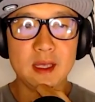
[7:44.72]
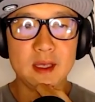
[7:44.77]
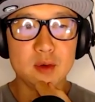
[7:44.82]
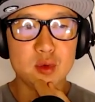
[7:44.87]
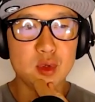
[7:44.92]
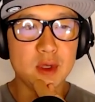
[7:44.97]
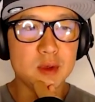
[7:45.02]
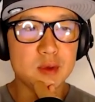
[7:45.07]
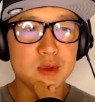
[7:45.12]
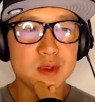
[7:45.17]
it,
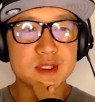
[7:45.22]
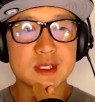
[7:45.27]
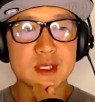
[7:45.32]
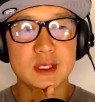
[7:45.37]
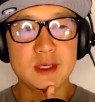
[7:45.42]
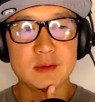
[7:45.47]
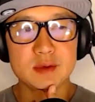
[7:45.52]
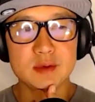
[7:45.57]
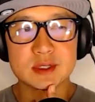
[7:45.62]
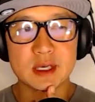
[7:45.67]
it was
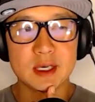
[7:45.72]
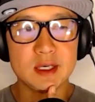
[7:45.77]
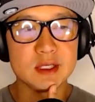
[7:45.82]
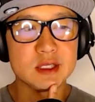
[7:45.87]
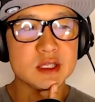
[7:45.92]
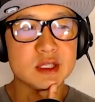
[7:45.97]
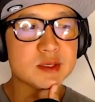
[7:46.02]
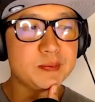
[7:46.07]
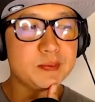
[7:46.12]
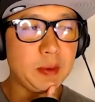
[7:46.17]
it was
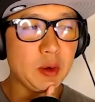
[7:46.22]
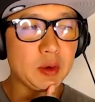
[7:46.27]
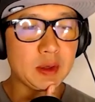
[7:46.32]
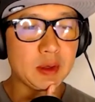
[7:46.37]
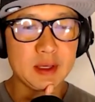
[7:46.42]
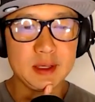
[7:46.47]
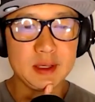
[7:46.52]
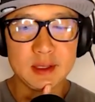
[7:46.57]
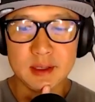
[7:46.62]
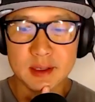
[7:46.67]

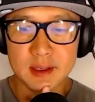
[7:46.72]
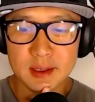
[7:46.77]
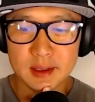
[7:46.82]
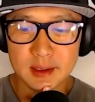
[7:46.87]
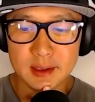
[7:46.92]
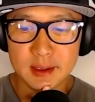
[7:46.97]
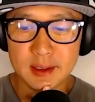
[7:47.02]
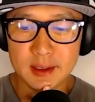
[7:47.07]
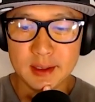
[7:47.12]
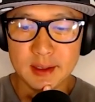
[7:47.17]
unspoken
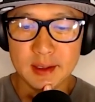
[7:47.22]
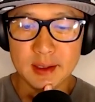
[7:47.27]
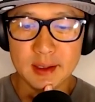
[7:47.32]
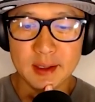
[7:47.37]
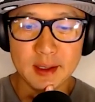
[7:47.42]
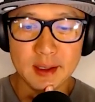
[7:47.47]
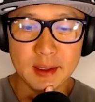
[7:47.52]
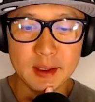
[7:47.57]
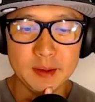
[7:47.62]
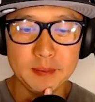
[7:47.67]

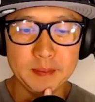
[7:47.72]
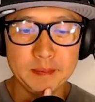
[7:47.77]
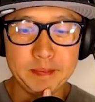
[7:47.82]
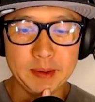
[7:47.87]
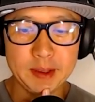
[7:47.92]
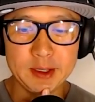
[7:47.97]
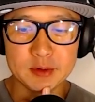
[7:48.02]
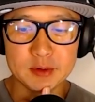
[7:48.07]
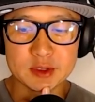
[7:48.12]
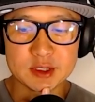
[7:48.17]
yeah. Uh,
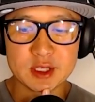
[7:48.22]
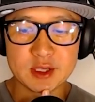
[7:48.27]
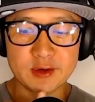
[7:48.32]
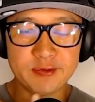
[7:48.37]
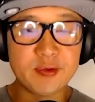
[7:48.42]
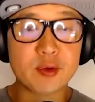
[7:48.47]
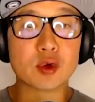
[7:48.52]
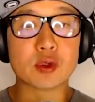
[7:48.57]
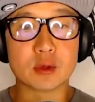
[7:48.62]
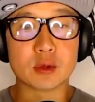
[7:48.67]
but it was the
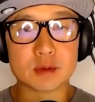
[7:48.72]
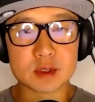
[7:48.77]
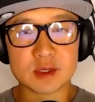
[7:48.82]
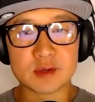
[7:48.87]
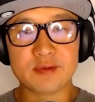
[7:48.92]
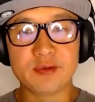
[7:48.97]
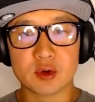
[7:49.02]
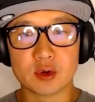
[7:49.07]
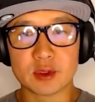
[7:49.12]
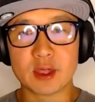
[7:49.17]
fourth. There was a
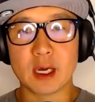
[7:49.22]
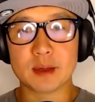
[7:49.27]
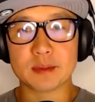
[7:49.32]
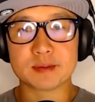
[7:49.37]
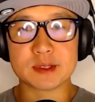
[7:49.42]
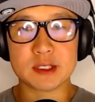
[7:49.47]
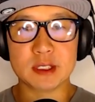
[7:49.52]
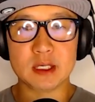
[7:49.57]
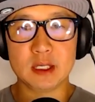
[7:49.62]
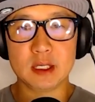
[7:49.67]
fourth
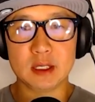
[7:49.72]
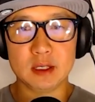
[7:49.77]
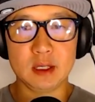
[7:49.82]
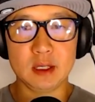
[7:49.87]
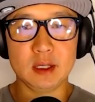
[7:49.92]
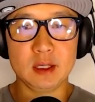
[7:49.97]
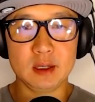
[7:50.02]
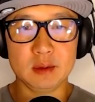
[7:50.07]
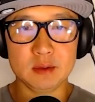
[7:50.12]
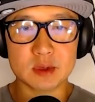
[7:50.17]
option, and it,
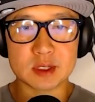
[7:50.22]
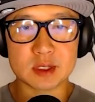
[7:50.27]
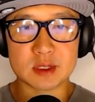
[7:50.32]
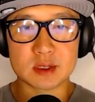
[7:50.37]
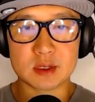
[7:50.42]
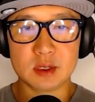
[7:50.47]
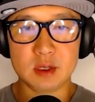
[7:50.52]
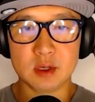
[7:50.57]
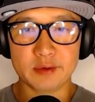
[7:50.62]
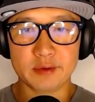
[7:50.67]
and it
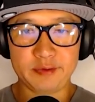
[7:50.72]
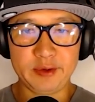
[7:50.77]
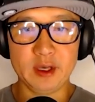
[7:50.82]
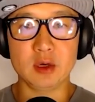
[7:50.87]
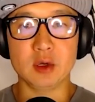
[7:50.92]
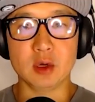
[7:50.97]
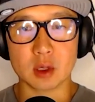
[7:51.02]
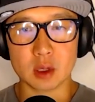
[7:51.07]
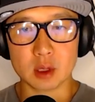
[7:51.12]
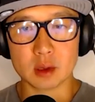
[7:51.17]
was you're a
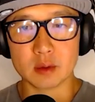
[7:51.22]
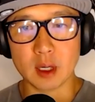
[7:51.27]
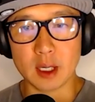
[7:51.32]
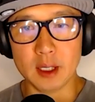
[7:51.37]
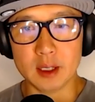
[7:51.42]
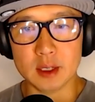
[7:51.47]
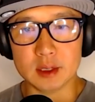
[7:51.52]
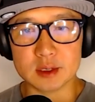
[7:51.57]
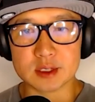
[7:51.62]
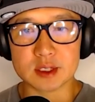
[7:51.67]
failure,
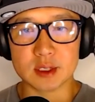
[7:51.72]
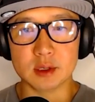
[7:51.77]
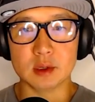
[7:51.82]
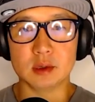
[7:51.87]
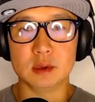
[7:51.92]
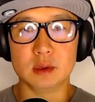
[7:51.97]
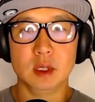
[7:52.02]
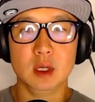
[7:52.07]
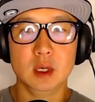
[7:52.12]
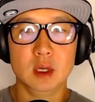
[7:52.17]
right? And
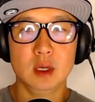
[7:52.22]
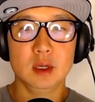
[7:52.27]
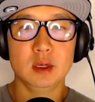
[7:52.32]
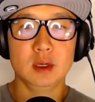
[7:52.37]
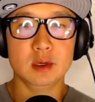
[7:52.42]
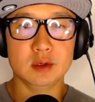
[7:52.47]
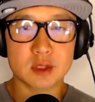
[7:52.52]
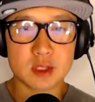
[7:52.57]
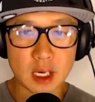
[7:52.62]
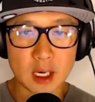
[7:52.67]
so mm.
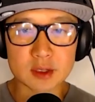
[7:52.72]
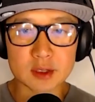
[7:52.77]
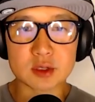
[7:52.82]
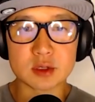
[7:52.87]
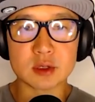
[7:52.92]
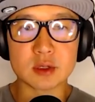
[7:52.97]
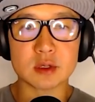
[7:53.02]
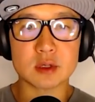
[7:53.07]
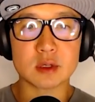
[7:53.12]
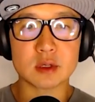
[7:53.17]
you're a
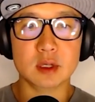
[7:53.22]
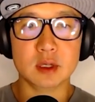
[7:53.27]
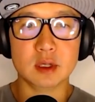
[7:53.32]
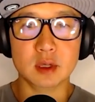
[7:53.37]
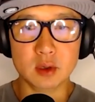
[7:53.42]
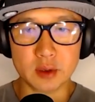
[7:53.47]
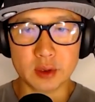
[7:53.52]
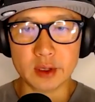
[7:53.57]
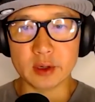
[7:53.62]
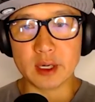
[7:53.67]
doctor, a
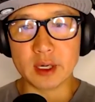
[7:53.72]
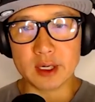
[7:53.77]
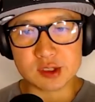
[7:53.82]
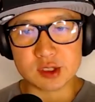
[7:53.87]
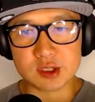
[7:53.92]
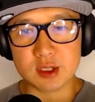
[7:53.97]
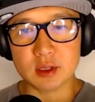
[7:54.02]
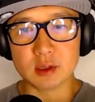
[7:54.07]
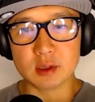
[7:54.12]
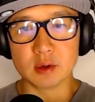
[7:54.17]
lawyer,
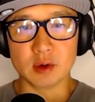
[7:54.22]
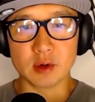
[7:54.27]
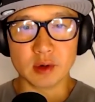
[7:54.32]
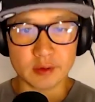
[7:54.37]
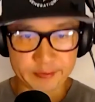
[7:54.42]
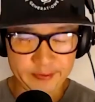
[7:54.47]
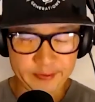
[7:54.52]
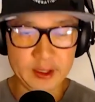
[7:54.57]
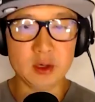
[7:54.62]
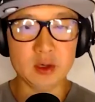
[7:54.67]
engineer, or a
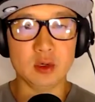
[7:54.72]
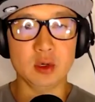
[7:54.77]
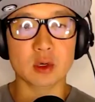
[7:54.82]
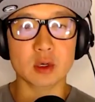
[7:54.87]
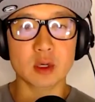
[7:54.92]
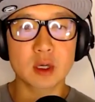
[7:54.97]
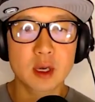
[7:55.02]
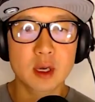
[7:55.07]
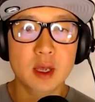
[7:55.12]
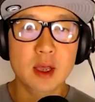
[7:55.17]

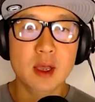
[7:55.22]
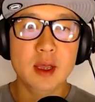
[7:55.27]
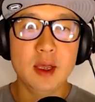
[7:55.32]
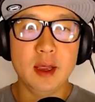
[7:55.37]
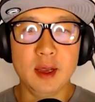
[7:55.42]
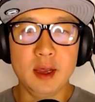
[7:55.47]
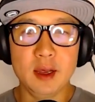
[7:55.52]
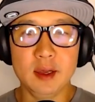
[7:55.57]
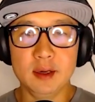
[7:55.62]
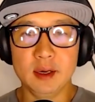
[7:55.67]
failure,
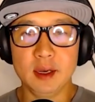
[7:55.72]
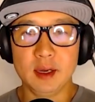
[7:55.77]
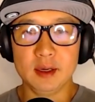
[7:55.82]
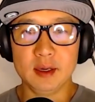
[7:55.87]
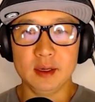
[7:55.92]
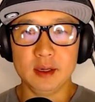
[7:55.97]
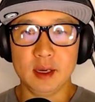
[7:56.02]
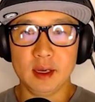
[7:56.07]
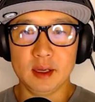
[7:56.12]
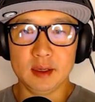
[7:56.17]
mm. and
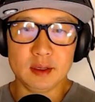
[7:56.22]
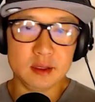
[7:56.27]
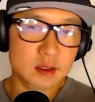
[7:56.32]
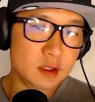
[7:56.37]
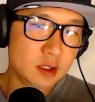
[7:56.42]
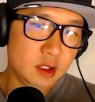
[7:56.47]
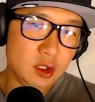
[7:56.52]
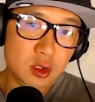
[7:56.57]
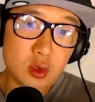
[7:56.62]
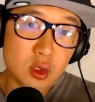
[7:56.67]
and and
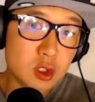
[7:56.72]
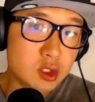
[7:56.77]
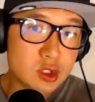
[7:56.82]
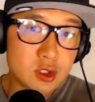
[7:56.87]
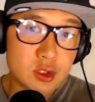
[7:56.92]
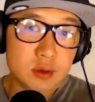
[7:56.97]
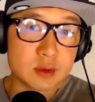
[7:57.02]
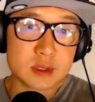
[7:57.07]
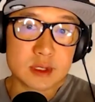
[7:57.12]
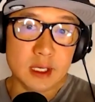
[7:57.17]
you could
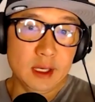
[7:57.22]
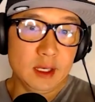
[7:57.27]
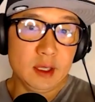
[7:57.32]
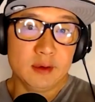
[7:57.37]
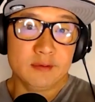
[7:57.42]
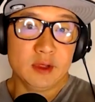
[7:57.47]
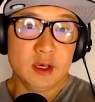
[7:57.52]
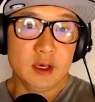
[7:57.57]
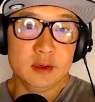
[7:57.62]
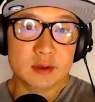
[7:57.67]
choose any
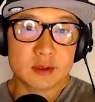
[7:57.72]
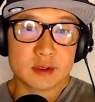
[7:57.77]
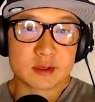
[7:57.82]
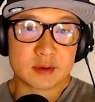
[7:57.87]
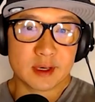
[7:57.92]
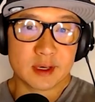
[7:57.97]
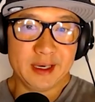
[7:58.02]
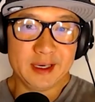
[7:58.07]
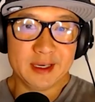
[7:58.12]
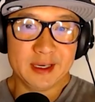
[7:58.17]
of those,
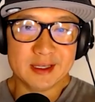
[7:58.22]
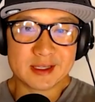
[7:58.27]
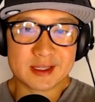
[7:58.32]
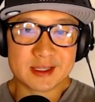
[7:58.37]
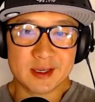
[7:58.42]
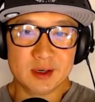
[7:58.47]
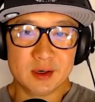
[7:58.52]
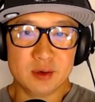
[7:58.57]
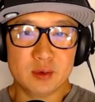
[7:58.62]
right? And so